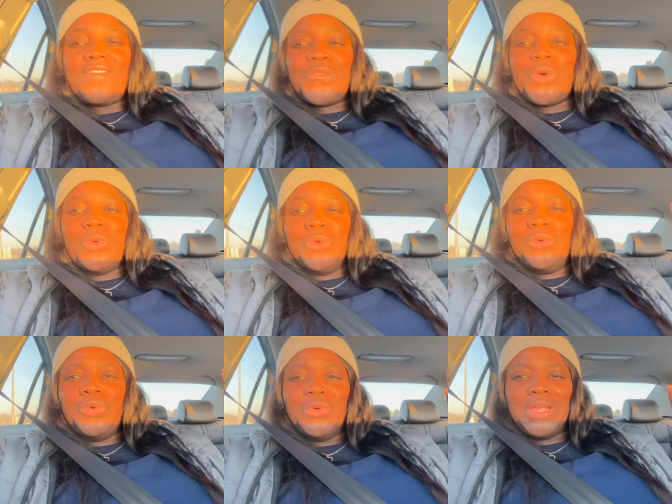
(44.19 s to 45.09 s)

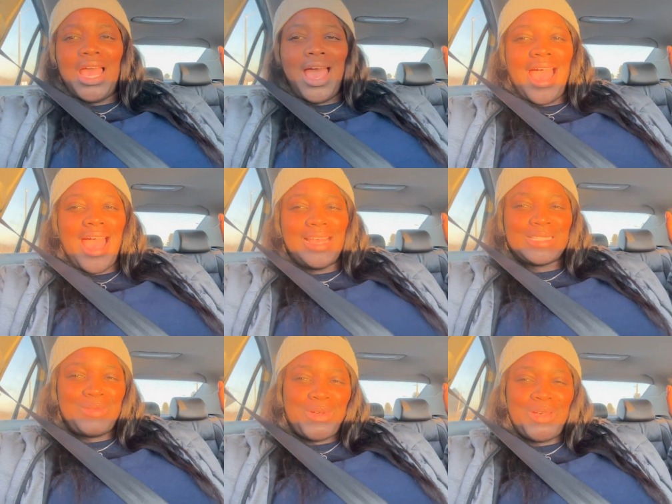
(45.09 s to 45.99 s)
Oh, ooh, yes,
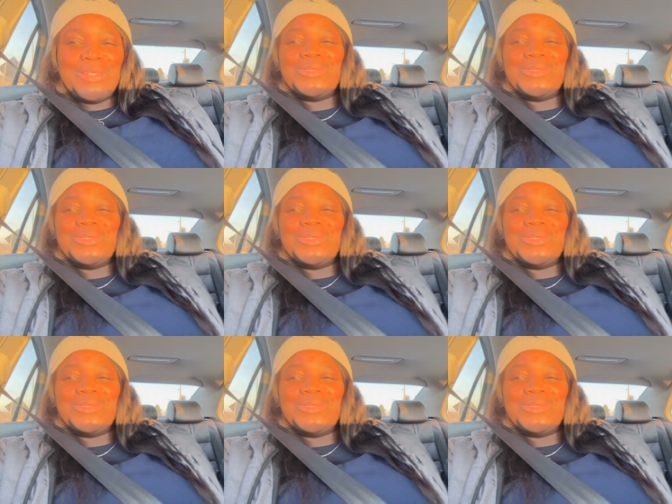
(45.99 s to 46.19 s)
come on.